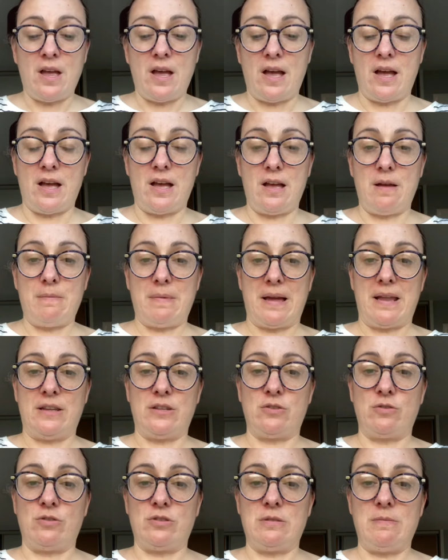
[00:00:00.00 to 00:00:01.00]
and
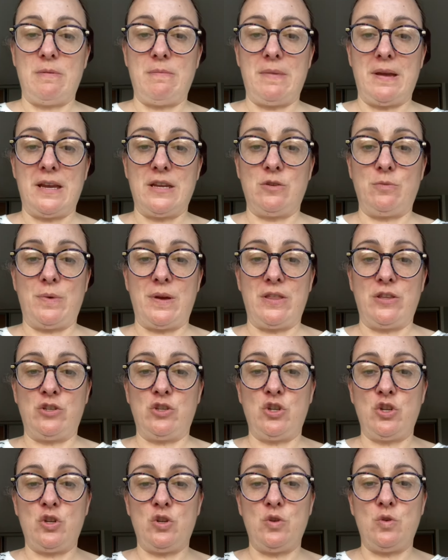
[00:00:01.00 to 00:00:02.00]
it's also been made with
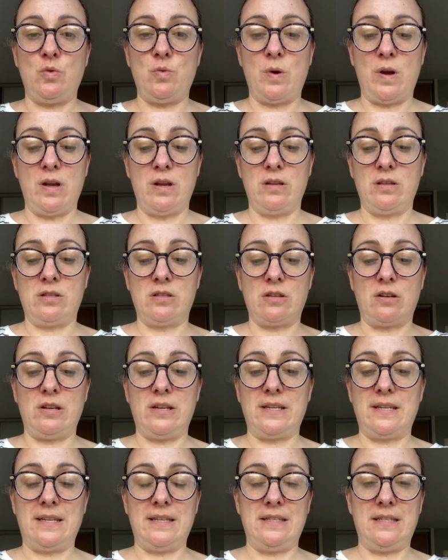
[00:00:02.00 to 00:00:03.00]
two
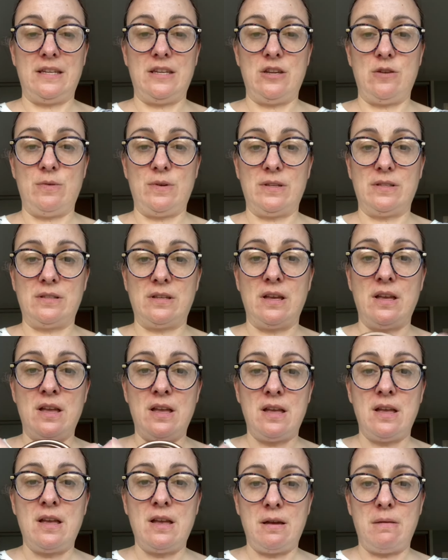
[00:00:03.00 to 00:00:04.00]
solid continuous
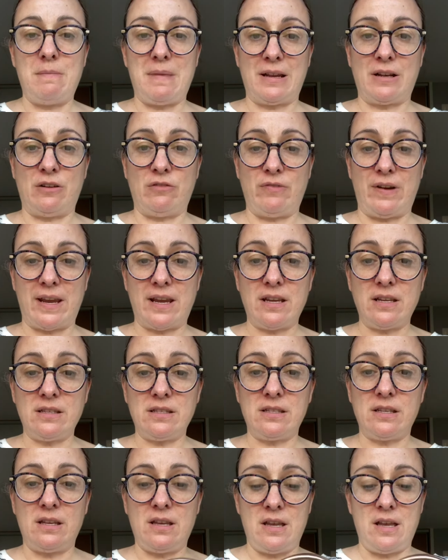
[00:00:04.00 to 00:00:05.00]
metal
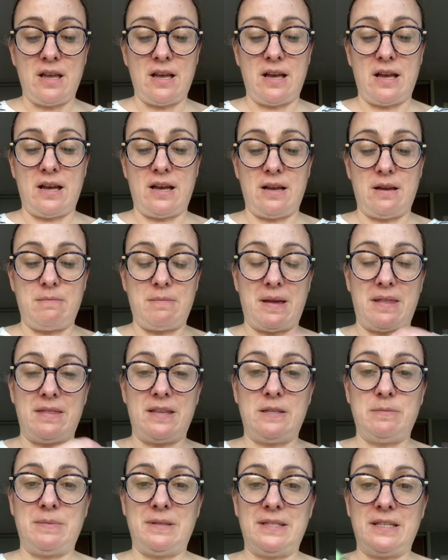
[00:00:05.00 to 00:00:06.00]
rings, and
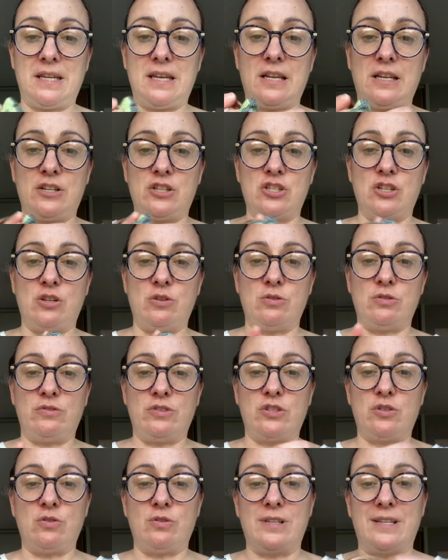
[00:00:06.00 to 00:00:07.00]
this particular shoulder is
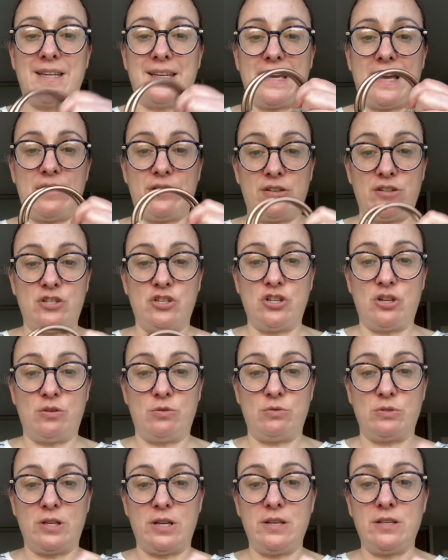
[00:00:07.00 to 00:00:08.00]
called a gathered
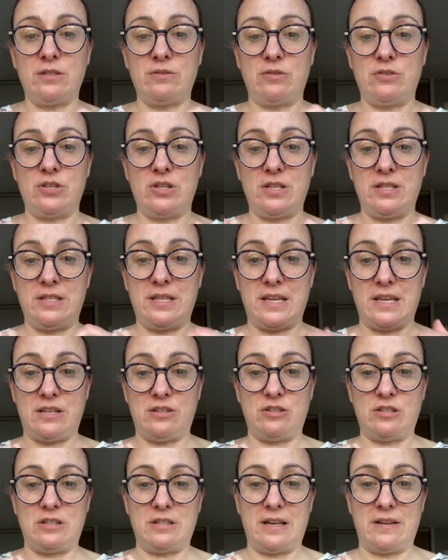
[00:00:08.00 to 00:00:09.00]
shoulder. So as you can see, it
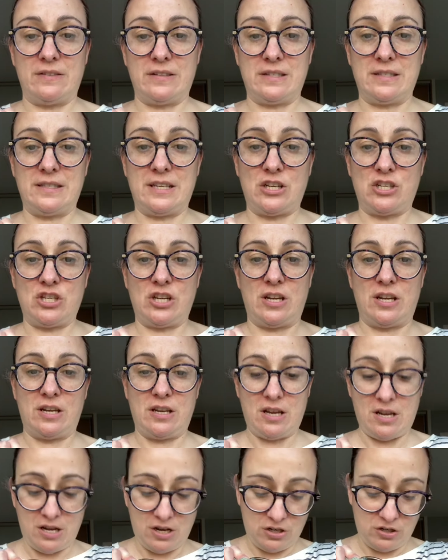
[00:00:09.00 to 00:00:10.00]
just has a stitching,
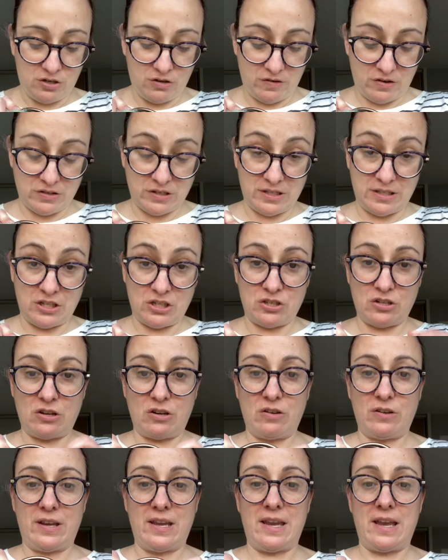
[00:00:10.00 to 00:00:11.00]
two rows of stitching
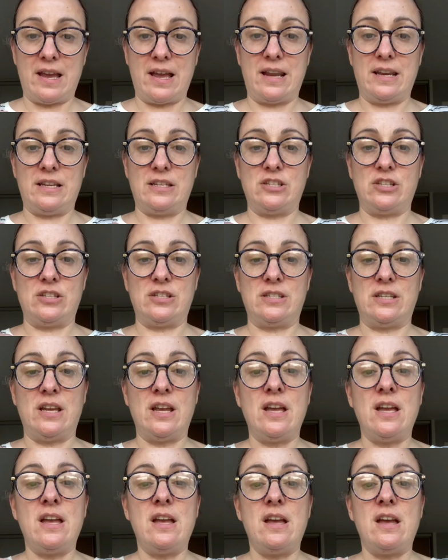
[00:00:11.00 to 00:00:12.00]
along here, and it just
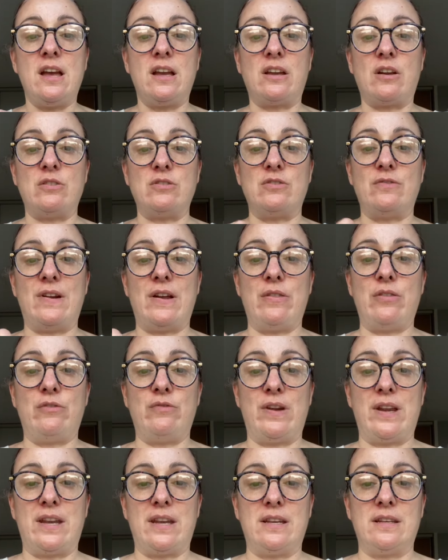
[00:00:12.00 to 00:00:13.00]
goes around the
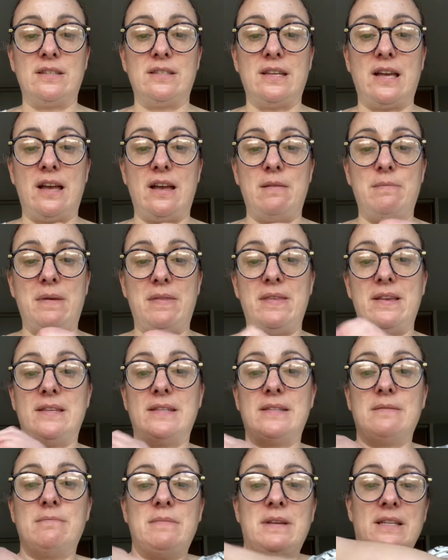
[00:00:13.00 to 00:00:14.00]
rings, and
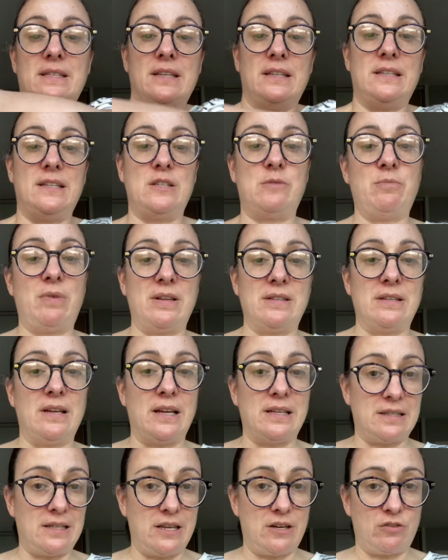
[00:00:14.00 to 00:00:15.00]
this means that it spreads
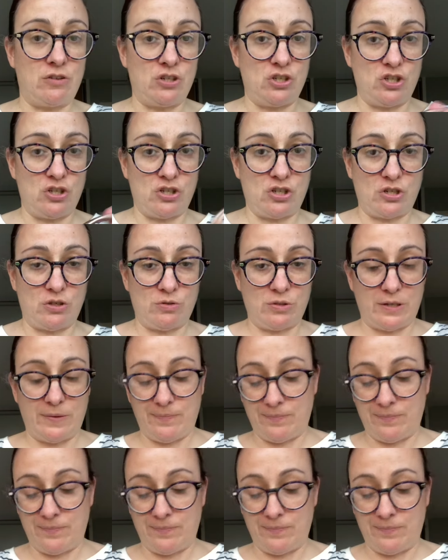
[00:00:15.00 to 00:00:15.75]
nicely across your shoulder.